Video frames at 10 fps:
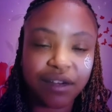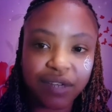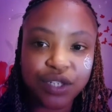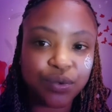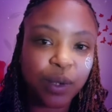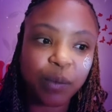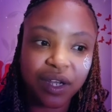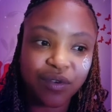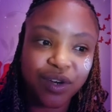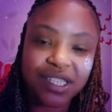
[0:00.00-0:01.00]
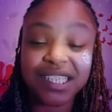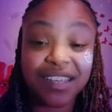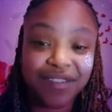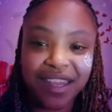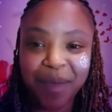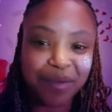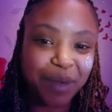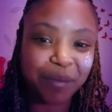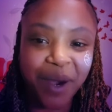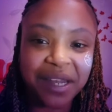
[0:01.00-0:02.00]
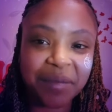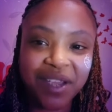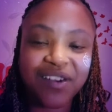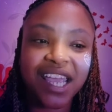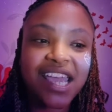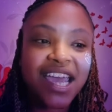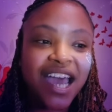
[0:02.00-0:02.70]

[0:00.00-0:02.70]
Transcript: I really just want to put it across, because even in the back of my mind, I'm hearing,